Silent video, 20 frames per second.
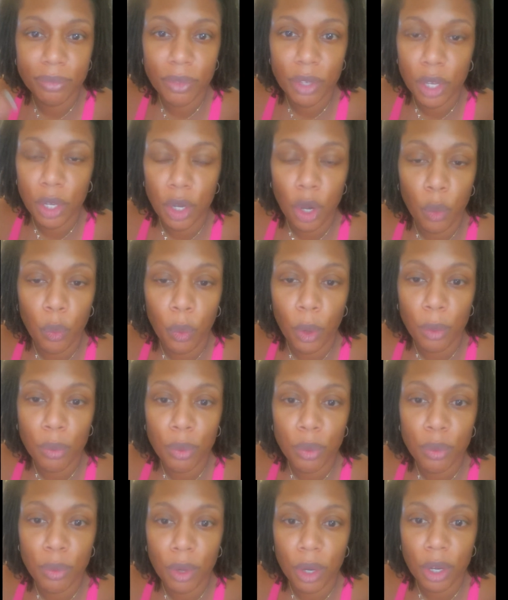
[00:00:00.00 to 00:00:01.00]
where we
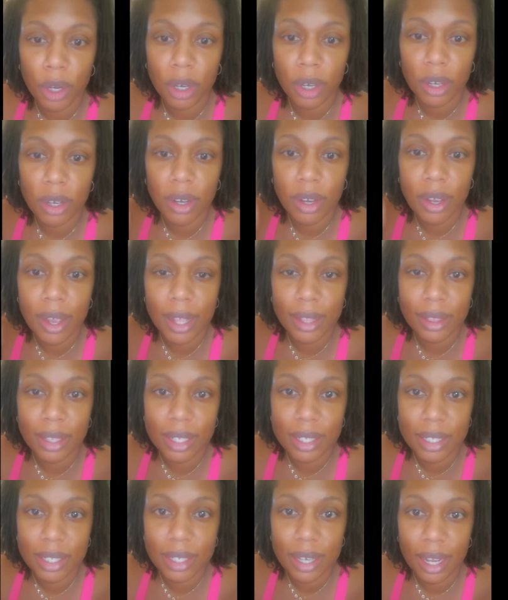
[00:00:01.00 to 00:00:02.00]
were at
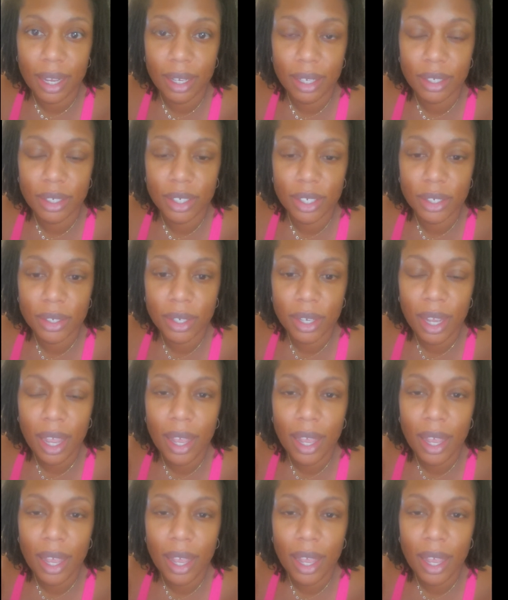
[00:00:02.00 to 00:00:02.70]
this stage.